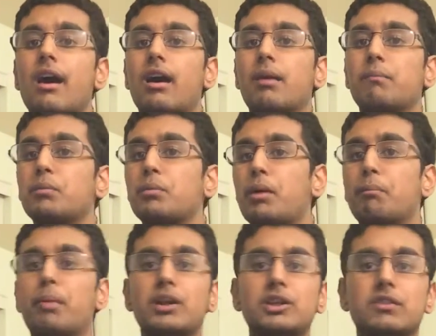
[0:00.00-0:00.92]
a
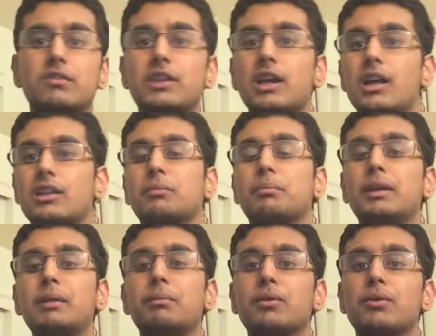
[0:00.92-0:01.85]
bunch of the other
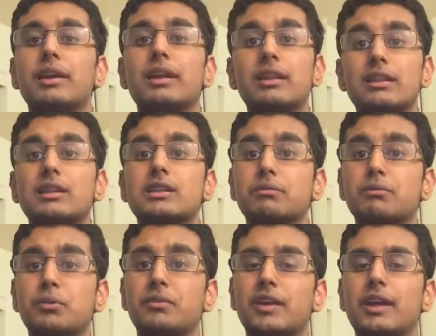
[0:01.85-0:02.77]
people in this
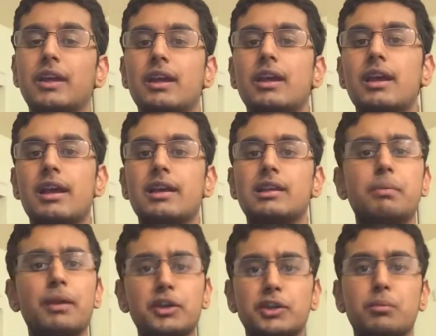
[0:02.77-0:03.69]
movie,
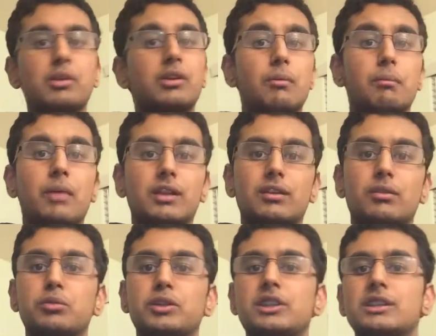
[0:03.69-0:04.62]
especially with her
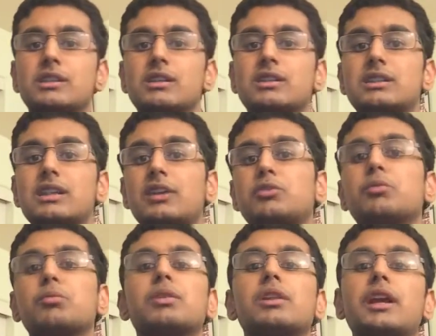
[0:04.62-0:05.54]
mother, which is the
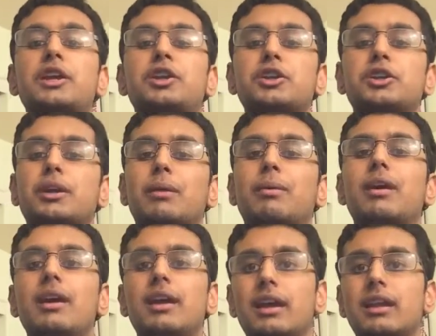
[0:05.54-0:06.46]
central relationship
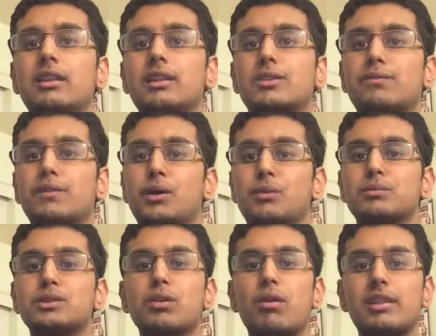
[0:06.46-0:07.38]
in this film.
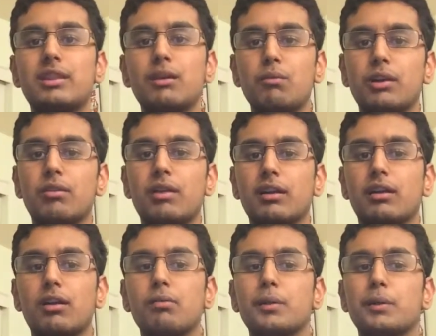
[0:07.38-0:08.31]
So I think what Greta
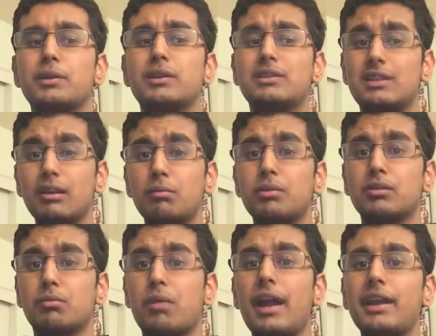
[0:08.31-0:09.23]
Gerwig did with
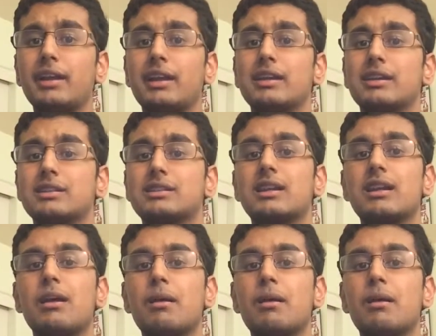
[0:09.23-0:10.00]
the writing is